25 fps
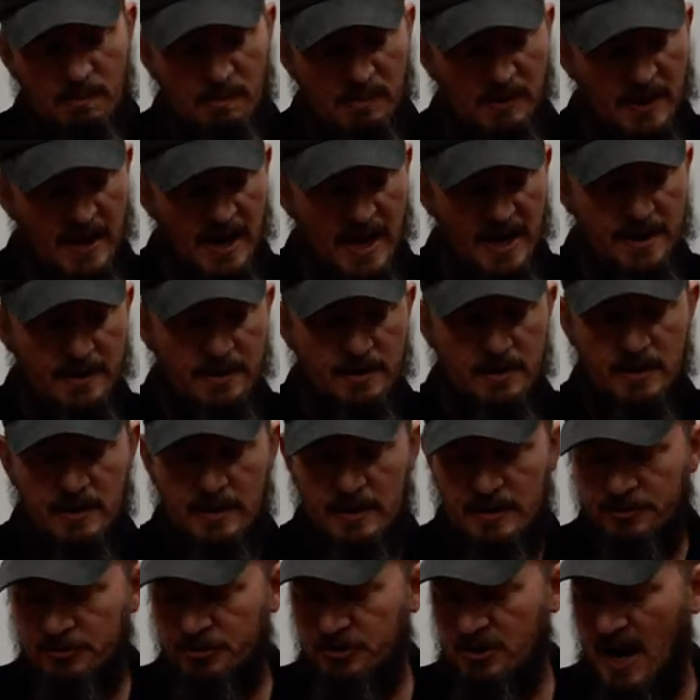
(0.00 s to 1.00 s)

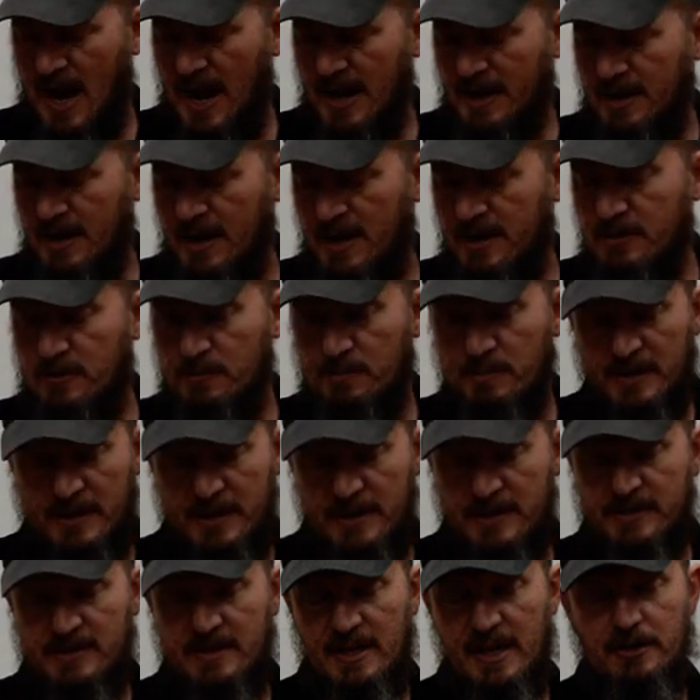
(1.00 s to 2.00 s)
But shotguns,
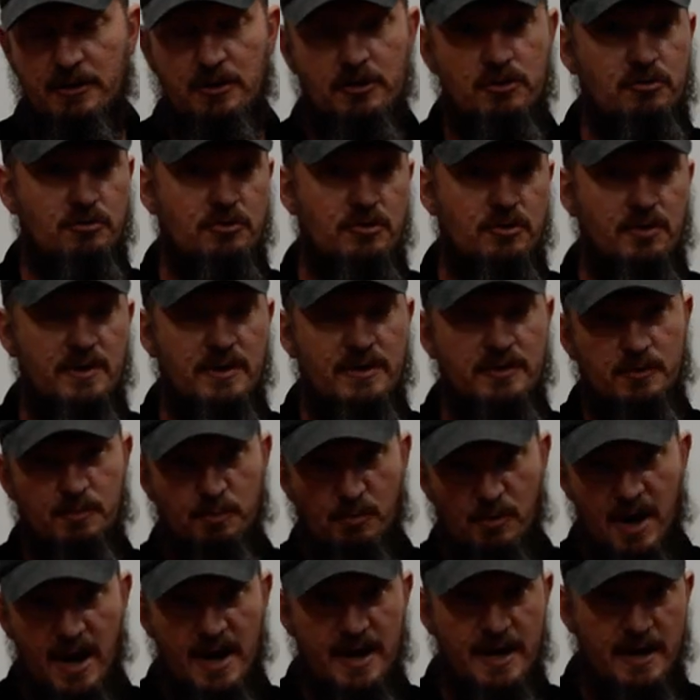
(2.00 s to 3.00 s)
because they do shoot a
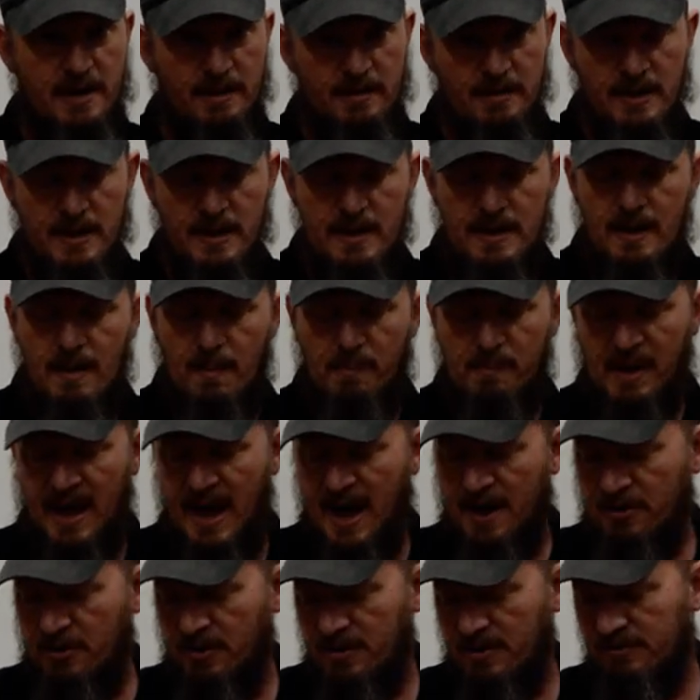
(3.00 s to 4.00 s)
spreading
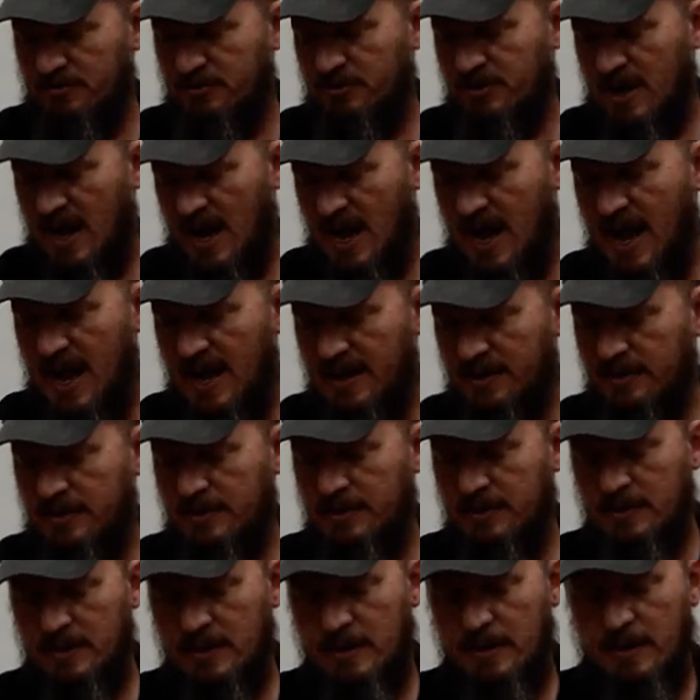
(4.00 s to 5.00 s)
pattern of shot,
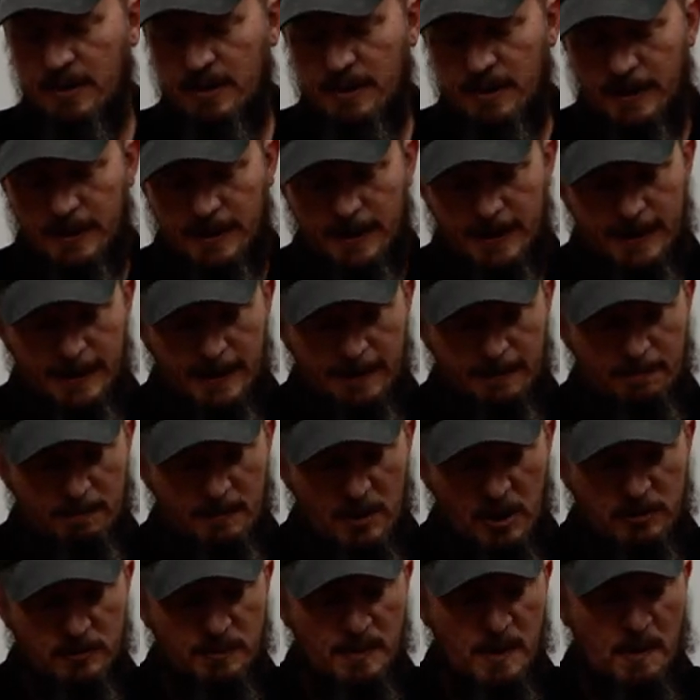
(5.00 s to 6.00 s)

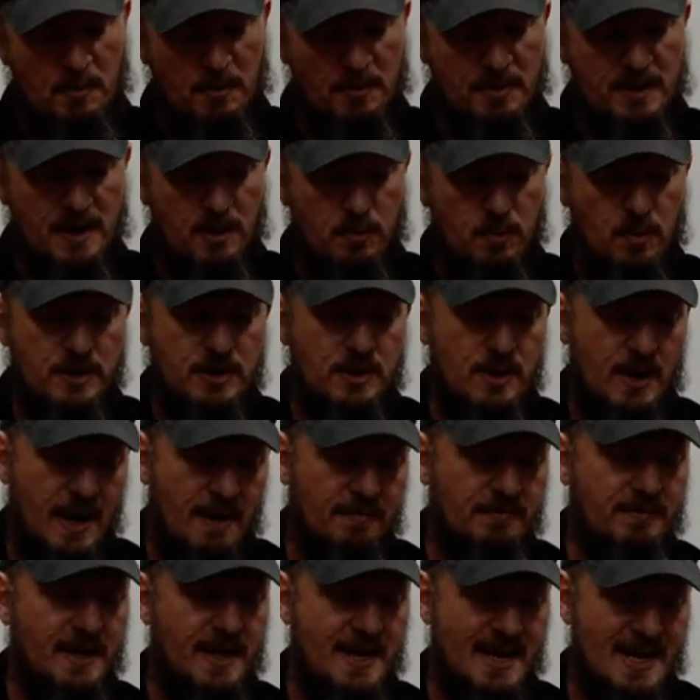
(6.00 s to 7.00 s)
most people think, well, you
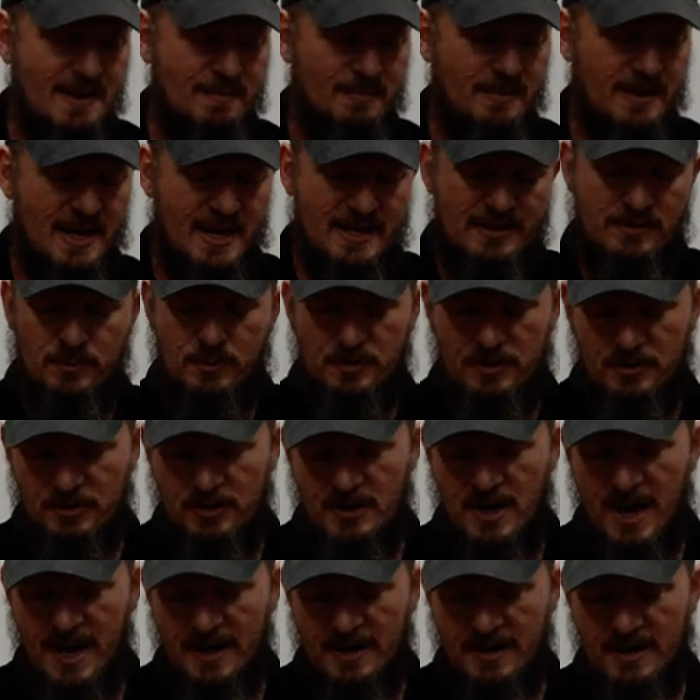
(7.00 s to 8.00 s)
have to aim less with a
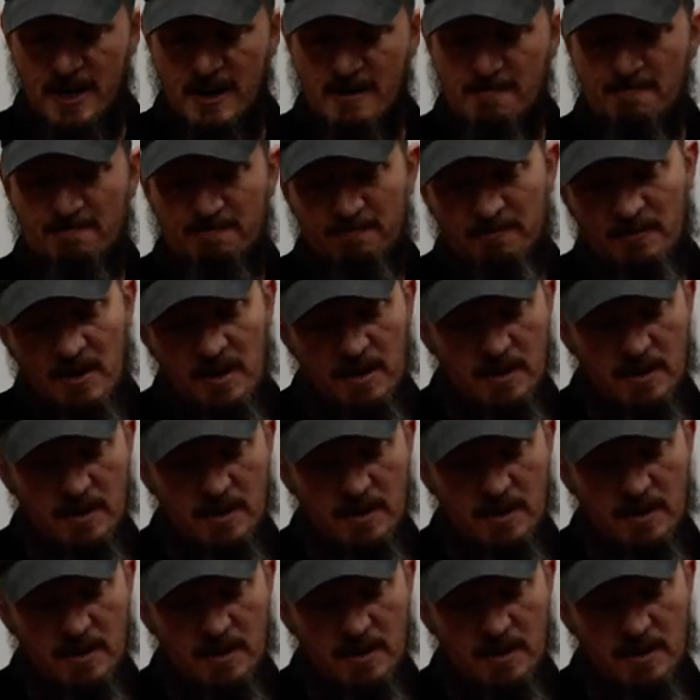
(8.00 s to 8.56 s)
shotgun.